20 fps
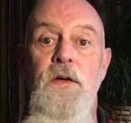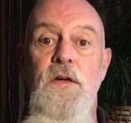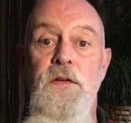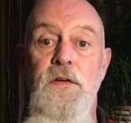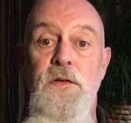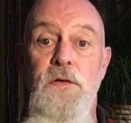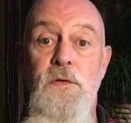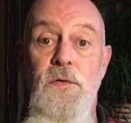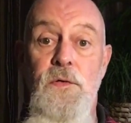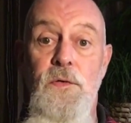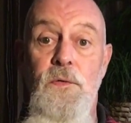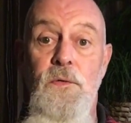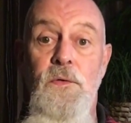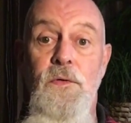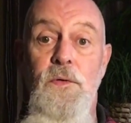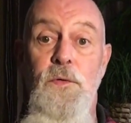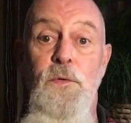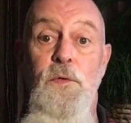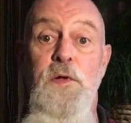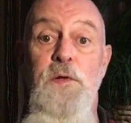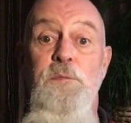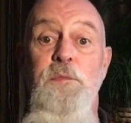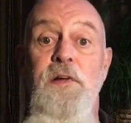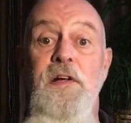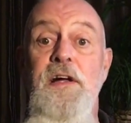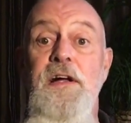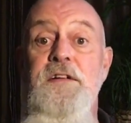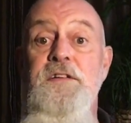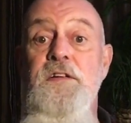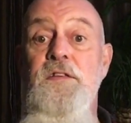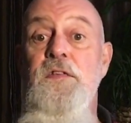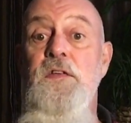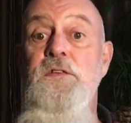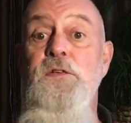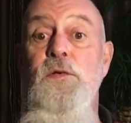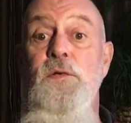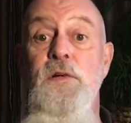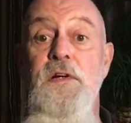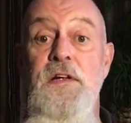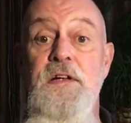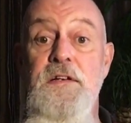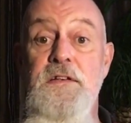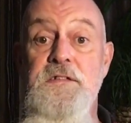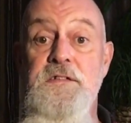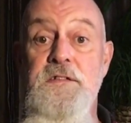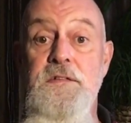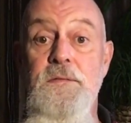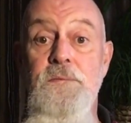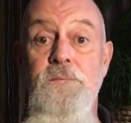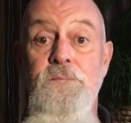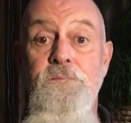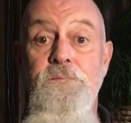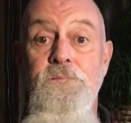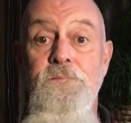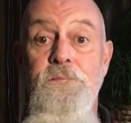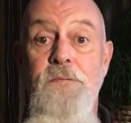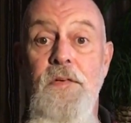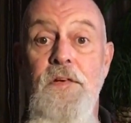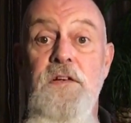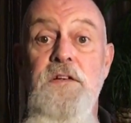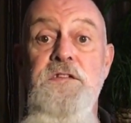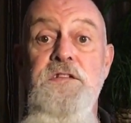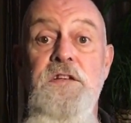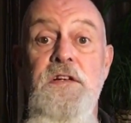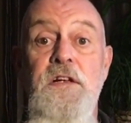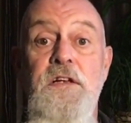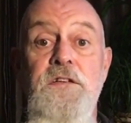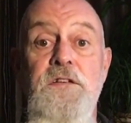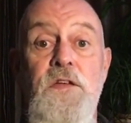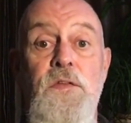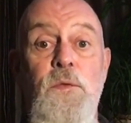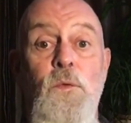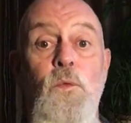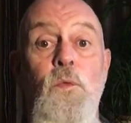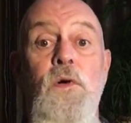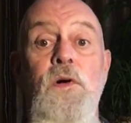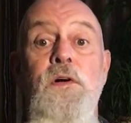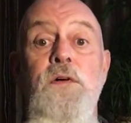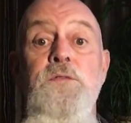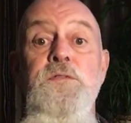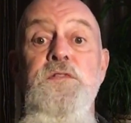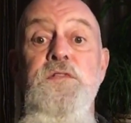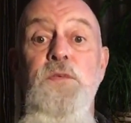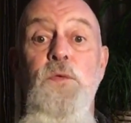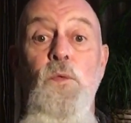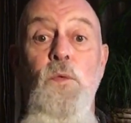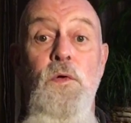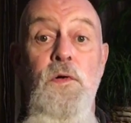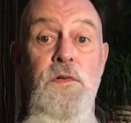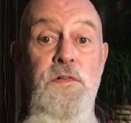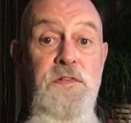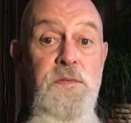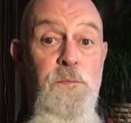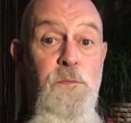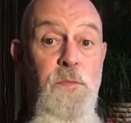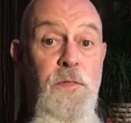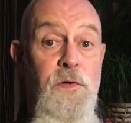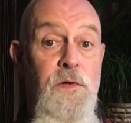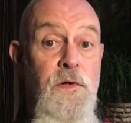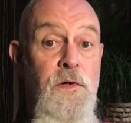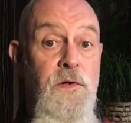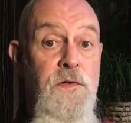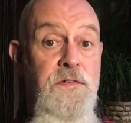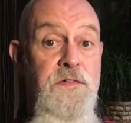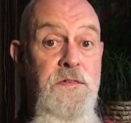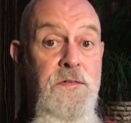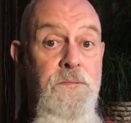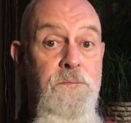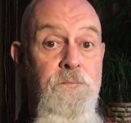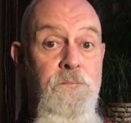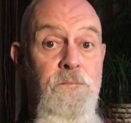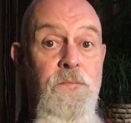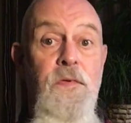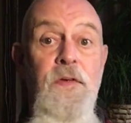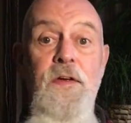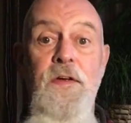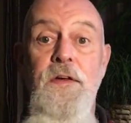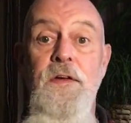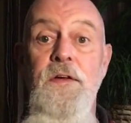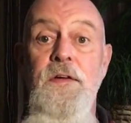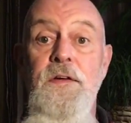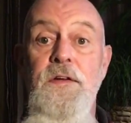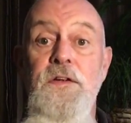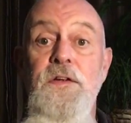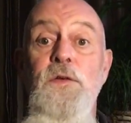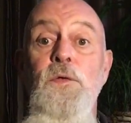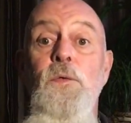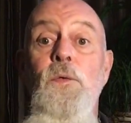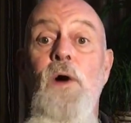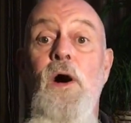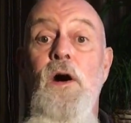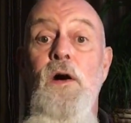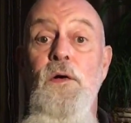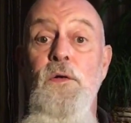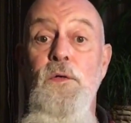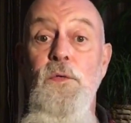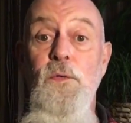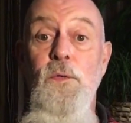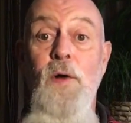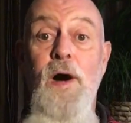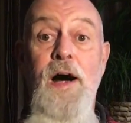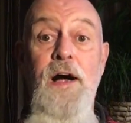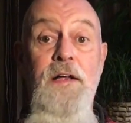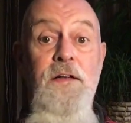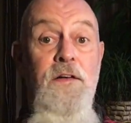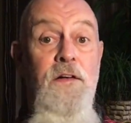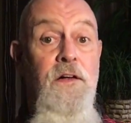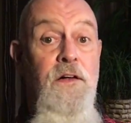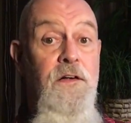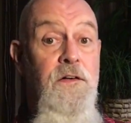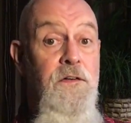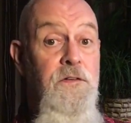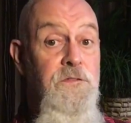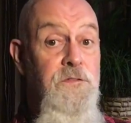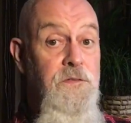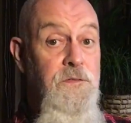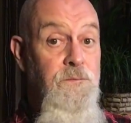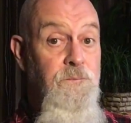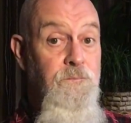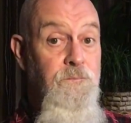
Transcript: You who replanted the trees, listening to the work of squirrels and birds. You are who I love.